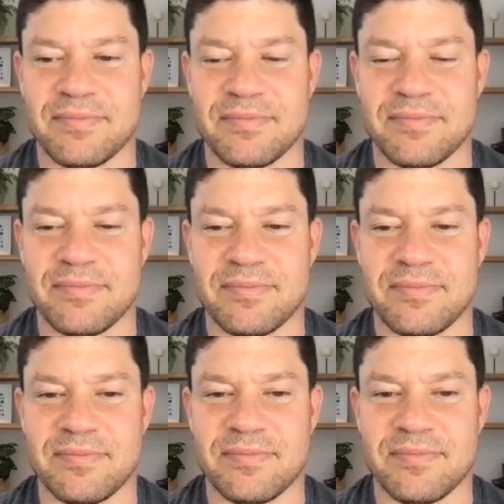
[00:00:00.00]

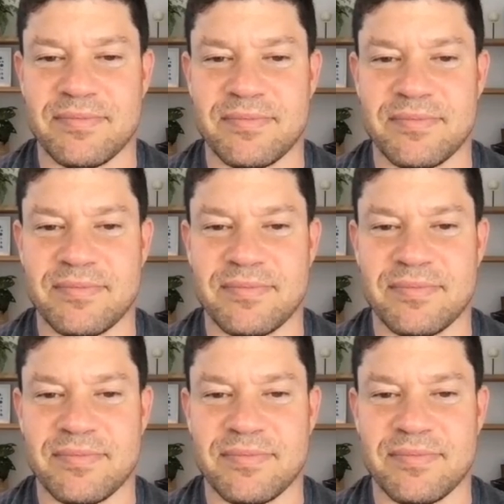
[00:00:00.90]

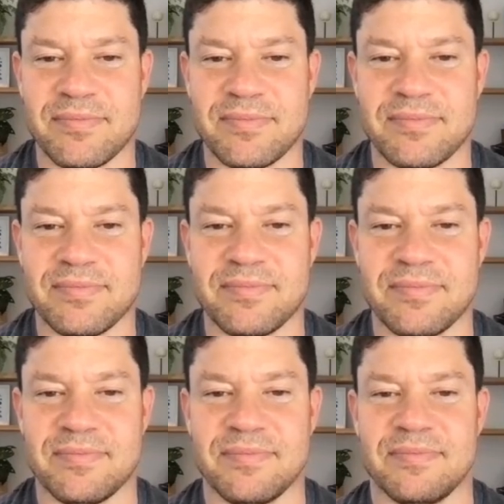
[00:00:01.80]

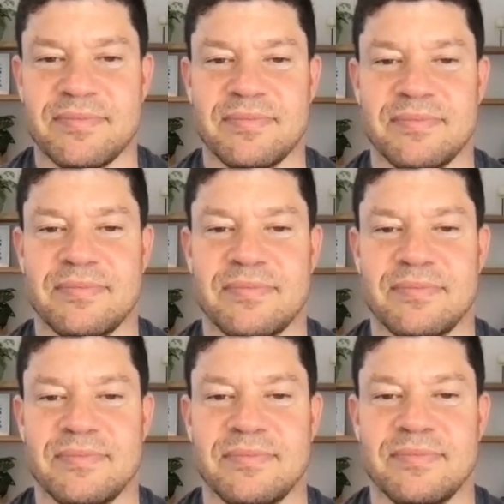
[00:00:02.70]

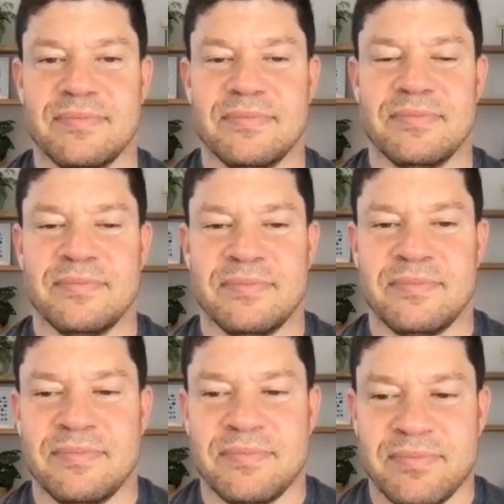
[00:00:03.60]

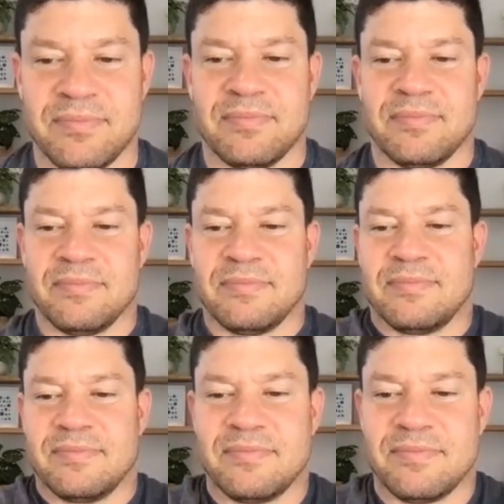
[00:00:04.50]

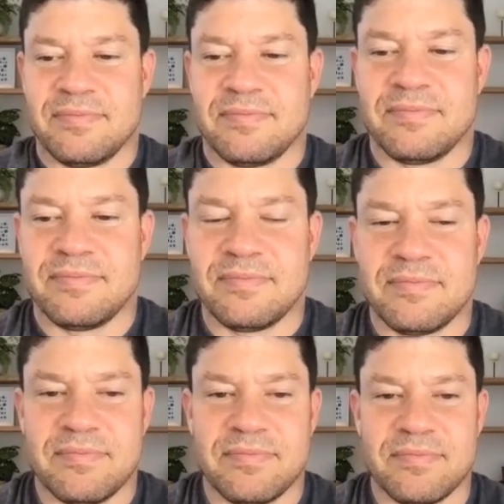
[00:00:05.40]

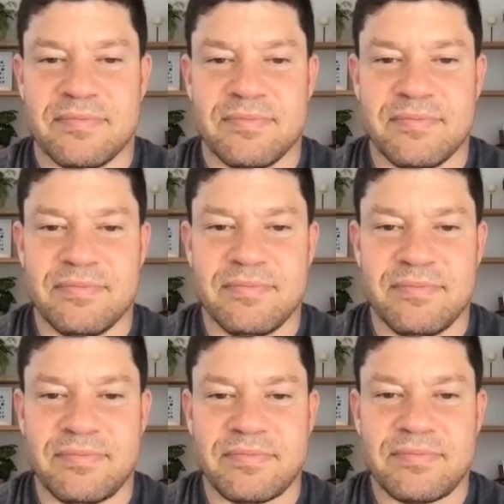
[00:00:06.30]

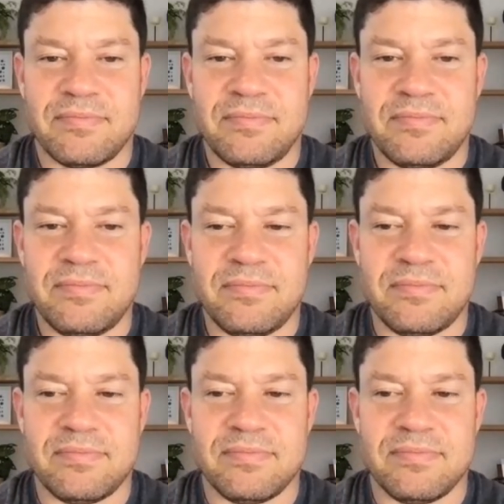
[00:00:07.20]
(not speaking)